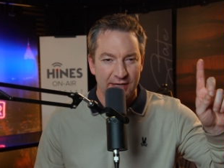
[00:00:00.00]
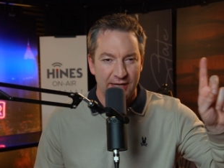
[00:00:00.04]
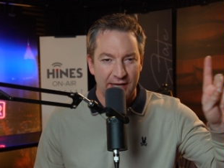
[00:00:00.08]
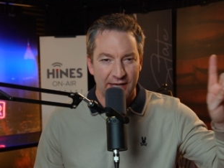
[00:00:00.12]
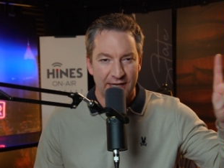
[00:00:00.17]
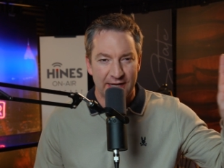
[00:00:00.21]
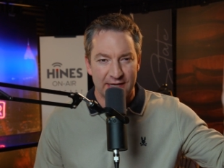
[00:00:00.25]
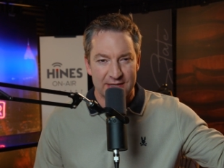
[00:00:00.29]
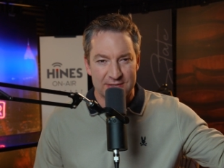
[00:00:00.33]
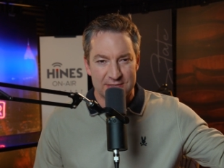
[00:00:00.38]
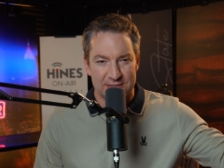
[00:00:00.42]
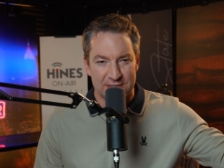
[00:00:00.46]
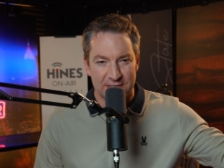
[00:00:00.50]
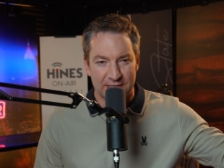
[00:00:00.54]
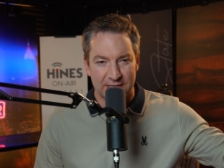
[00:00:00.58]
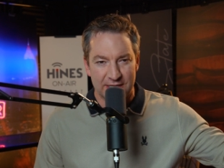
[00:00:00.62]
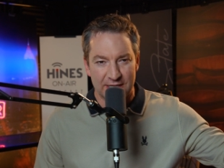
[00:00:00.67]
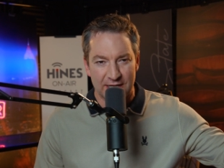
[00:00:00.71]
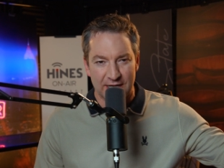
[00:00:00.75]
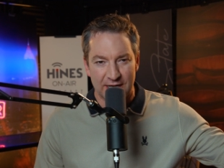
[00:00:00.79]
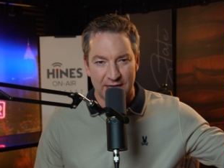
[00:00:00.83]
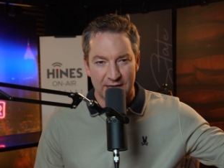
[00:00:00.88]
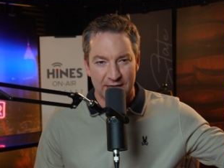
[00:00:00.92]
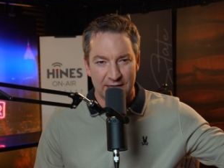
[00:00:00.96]
and as
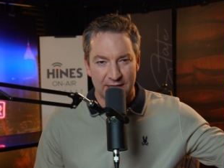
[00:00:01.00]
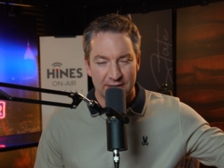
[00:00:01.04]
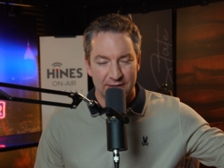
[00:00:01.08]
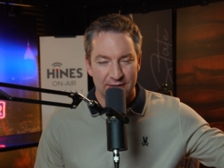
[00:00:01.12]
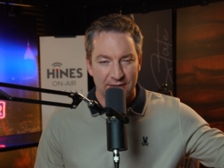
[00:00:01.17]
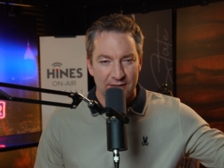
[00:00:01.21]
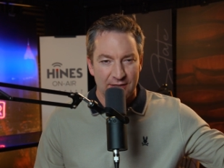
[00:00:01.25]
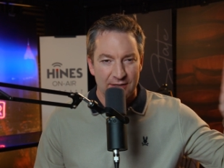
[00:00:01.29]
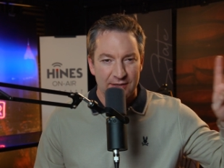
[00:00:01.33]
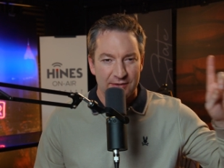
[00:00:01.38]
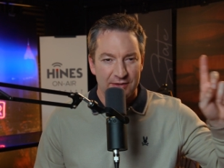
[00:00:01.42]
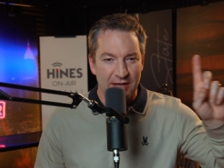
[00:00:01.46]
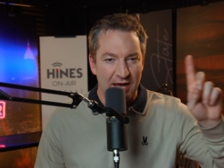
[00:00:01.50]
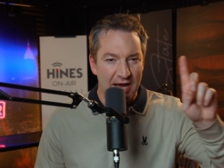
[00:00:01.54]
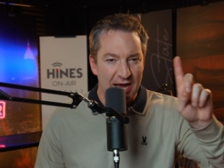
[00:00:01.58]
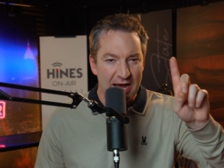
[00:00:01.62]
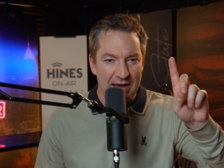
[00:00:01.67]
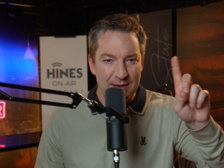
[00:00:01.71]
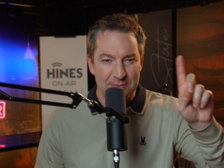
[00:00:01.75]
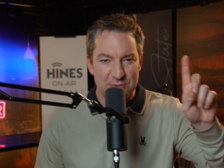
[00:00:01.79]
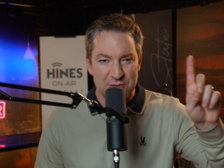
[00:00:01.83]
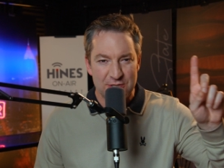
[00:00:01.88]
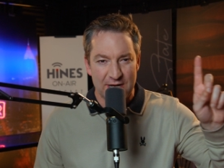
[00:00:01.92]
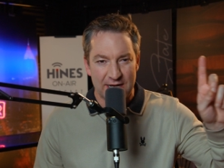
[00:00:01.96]
the
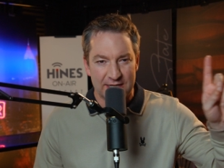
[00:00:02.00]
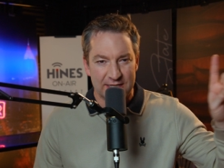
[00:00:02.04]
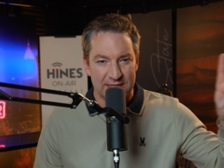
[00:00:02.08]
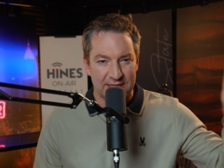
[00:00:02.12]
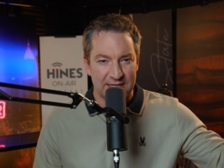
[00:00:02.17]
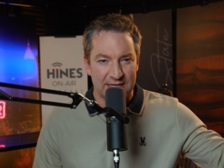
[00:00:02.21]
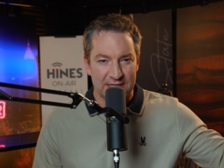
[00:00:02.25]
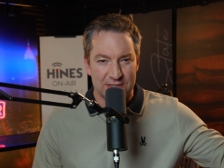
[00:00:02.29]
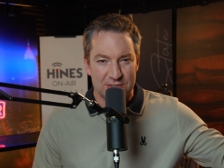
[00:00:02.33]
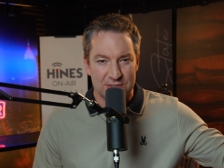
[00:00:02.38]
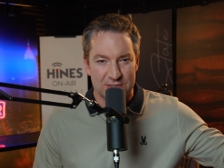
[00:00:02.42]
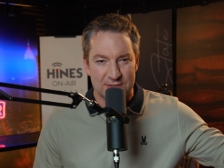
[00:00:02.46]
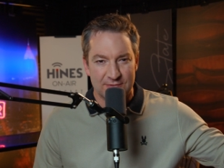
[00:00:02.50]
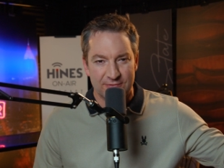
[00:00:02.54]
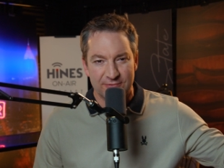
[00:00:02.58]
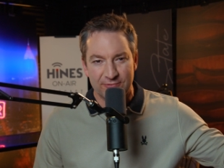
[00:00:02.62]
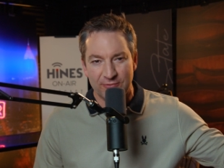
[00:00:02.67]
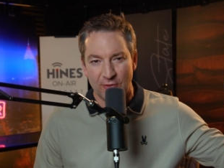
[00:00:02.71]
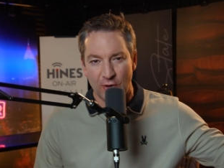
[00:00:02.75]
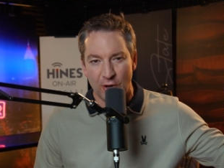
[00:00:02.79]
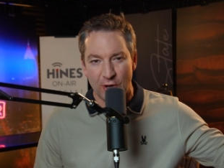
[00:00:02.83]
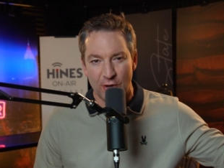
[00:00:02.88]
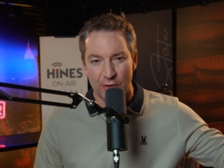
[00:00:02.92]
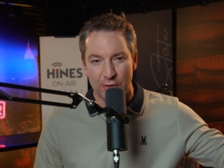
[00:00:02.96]
object gets
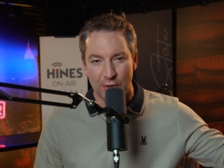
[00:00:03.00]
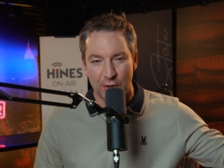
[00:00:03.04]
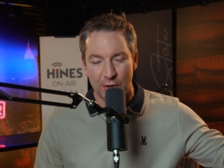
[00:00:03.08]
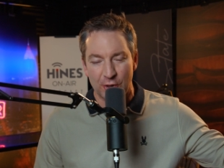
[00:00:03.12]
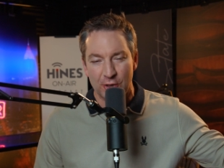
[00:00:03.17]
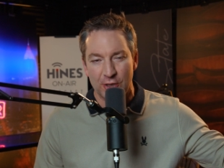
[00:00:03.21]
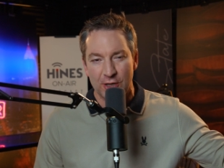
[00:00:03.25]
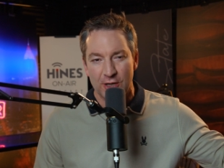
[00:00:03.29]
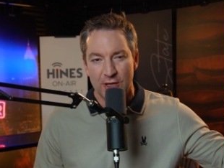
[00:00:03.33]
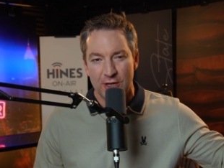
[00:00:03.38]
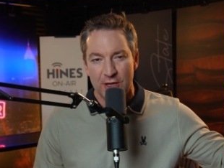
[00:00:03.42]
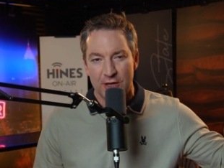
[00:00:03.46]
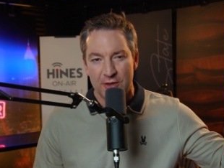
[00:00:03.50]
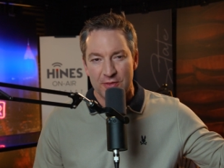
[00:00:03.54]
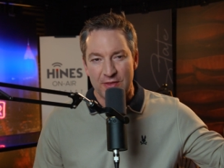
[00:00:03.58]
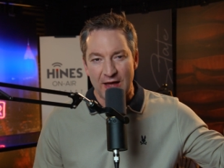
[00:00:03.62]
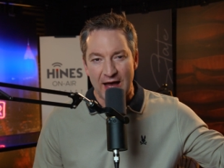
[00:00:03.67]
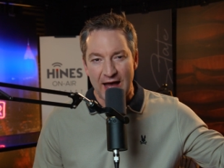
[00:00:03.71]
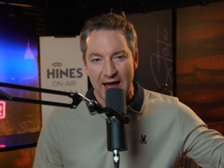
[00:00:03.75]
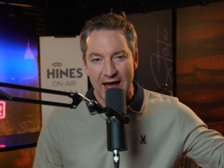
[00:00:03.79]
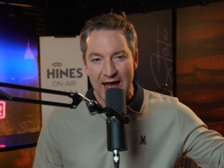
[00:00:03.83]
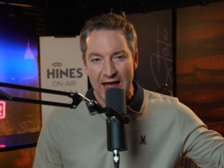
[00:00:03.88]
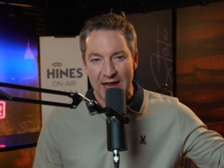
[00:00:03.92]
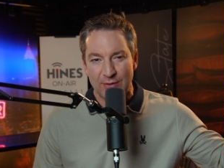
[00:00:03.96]
farther,
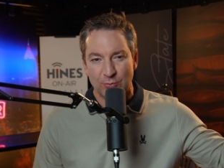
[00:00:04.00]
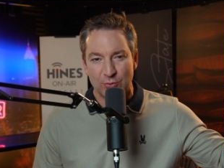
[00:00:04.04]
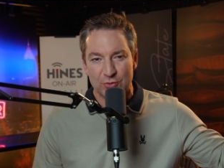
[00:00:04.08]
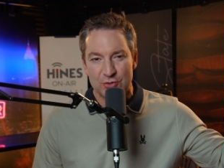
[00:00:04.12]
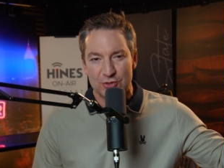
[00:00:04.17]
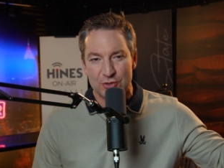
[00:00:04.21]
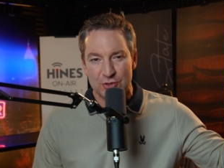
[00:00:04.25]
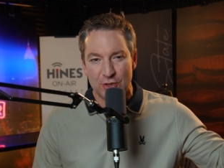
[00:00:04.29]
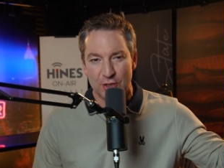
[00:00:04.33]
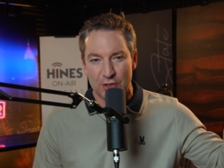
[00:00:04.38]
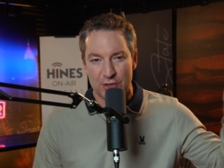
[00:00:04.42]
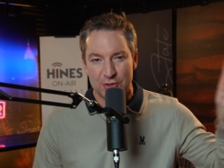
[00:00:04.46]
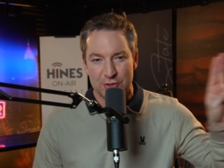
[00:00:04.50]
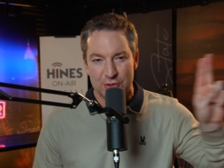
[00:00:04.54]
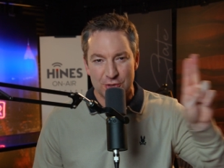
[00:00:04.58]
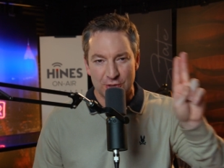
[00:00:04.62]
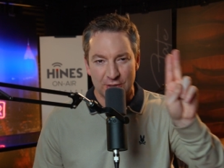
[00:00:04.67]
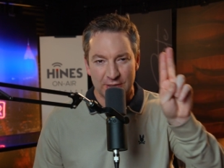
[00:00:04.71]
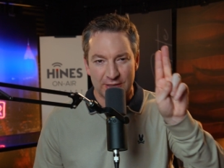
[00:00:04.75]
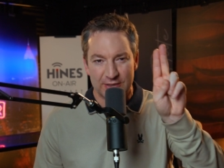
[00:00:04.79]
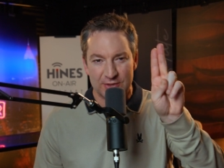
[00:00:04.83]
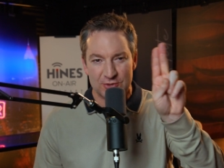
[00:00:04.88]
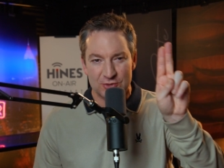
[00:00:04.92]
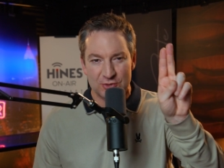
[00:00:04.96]
the eye will start
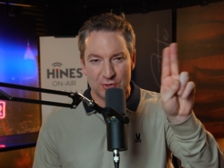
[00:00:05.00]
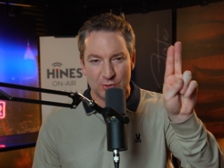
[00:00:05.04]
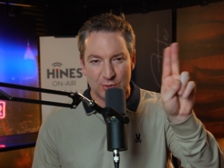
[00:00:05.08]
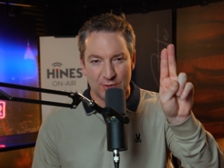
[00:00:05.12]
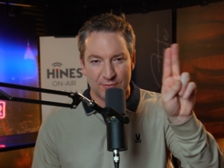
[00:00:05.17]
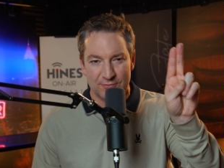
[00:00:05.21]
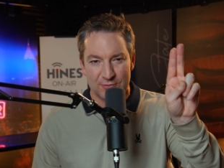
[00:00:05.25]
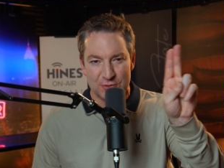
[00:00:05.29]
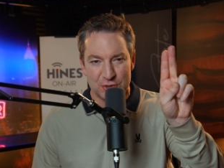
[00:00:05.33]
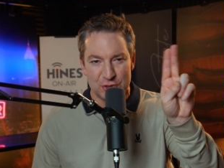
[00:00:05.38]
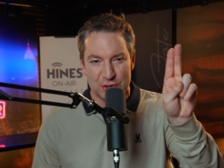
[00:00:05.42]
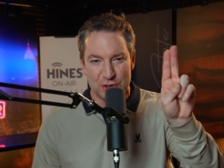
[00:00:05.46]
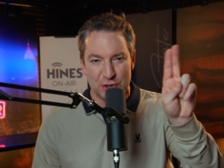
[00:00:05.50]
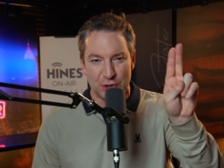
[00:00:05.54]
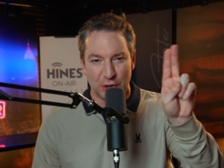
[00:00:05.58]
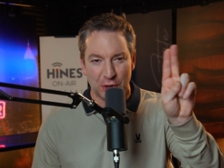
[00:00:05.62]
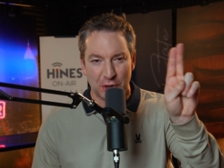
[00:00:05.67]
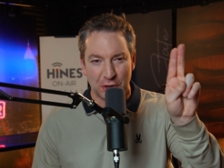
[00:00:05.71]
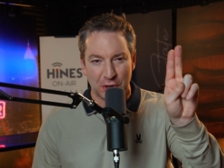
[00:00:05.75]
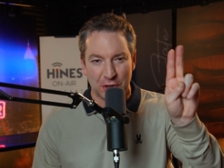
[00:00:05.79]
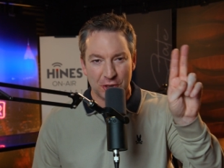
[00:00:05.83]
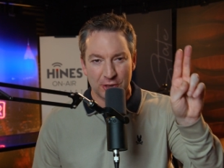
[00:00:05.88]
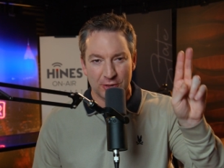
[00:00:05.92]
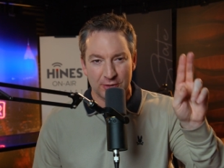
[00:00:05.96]
to like sort of
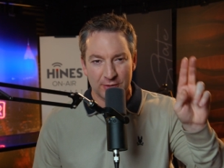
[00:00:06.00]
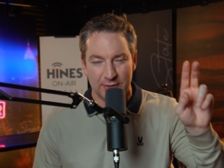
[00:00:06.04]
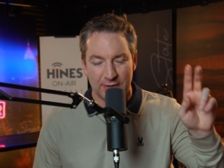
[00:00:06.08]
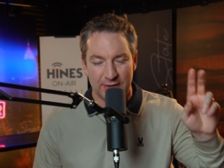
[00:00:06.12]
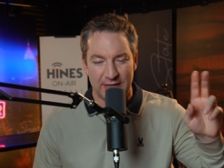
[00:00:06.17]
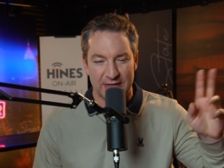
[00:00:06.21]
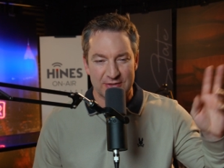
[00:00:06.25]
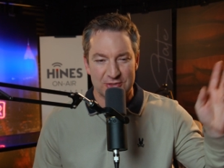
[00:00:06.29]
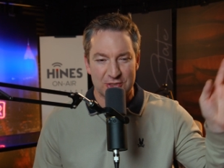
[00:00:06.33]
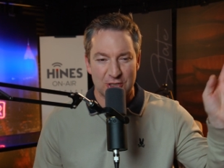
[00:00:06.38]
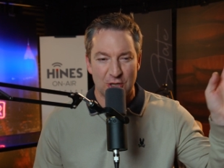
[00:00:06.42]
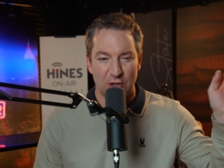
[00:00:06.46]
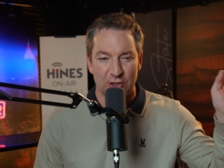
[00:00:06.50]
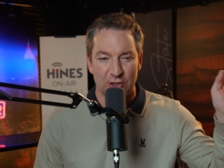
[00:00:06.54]
jerk. And that's